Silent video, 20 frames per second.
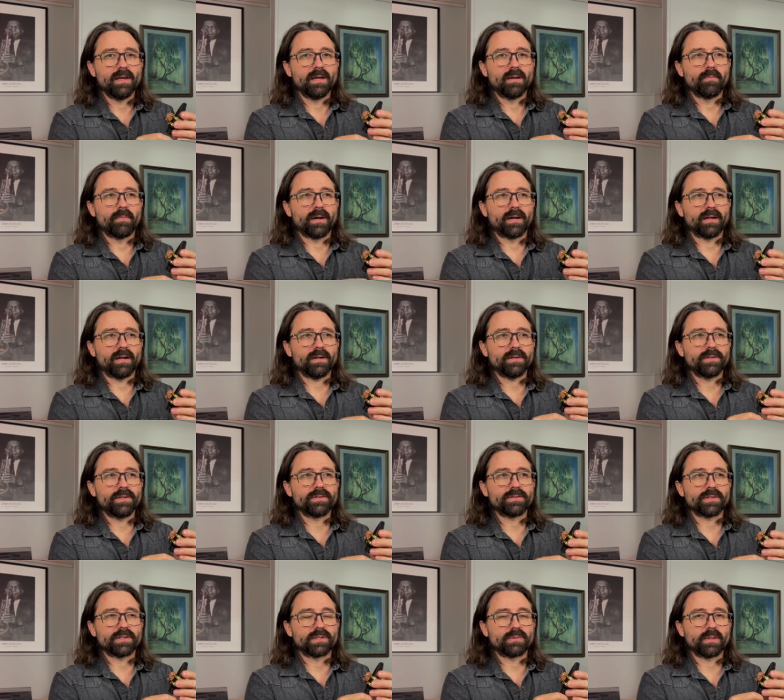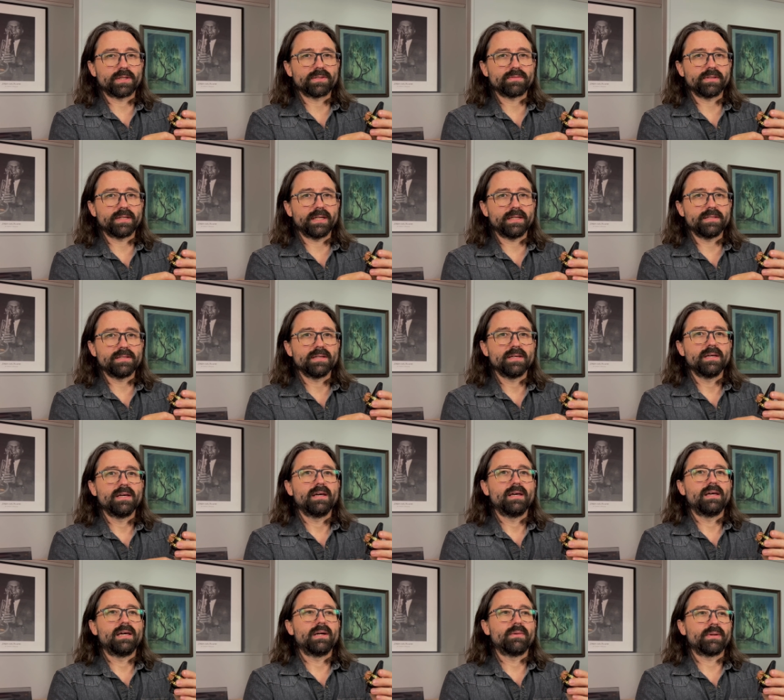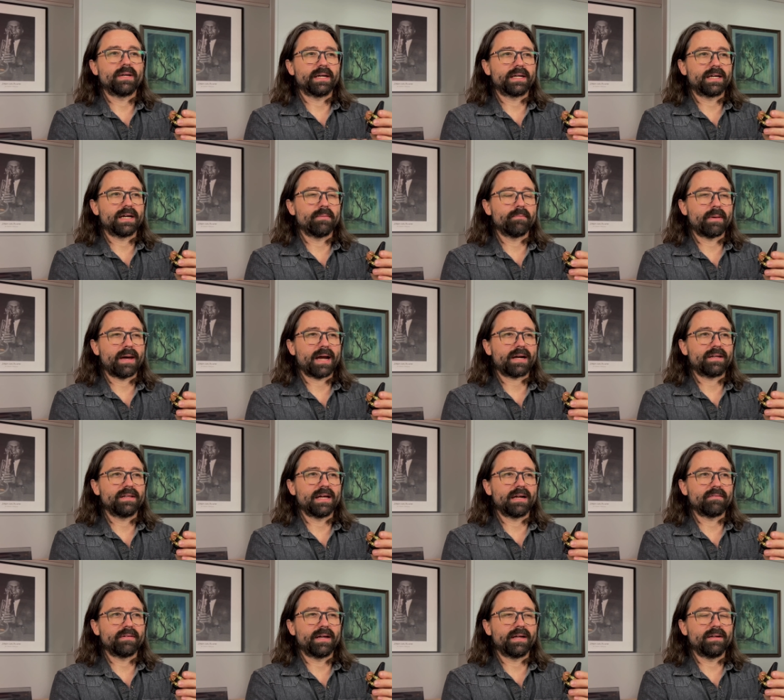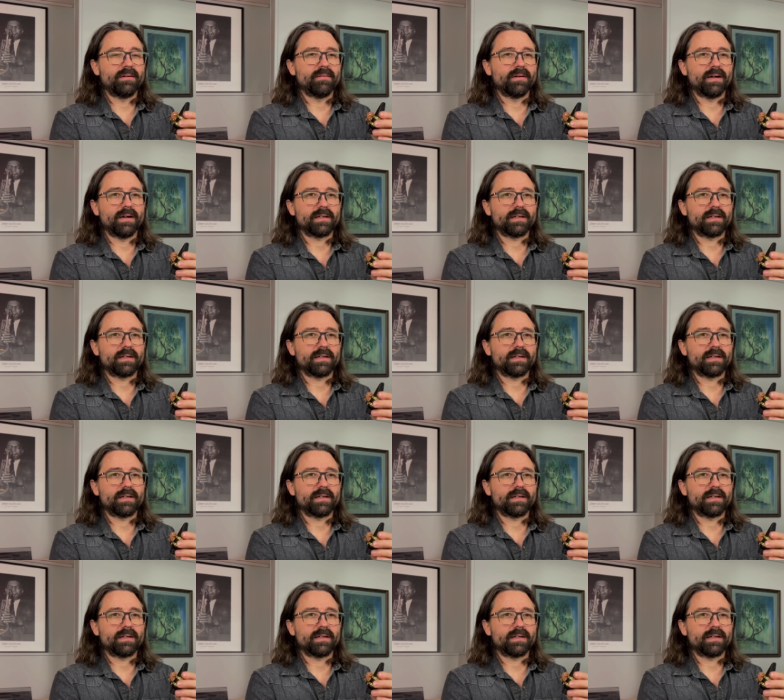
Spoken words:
but I'll usually switch reeds, and when I come back to that reed